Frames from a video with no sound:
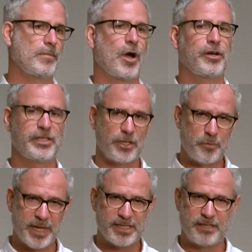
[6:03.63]
Our
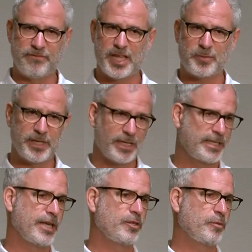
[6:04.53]
single biggest investment
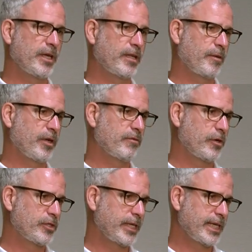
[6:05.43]
continues to be Columbia
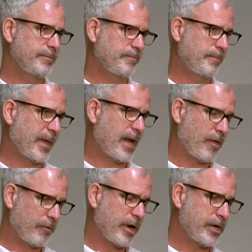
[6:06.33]
University and
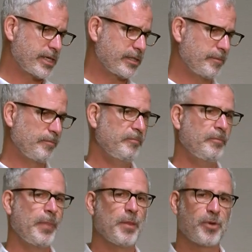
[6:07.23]
other areas,
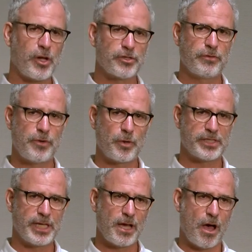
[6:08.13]
but also
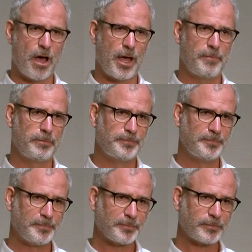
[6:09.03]
focusing on
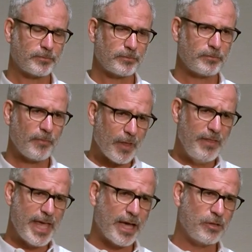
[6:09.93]

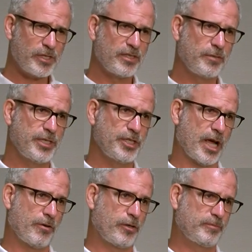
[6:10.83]
the ecosystem in
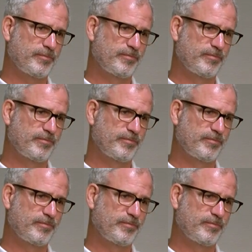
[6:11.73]
general.